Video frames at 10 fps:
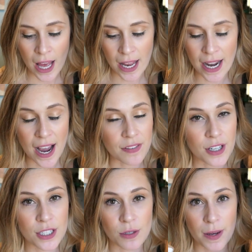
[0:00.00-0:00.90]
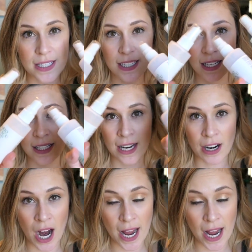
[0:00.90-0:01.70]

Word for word: And after I do my skincare,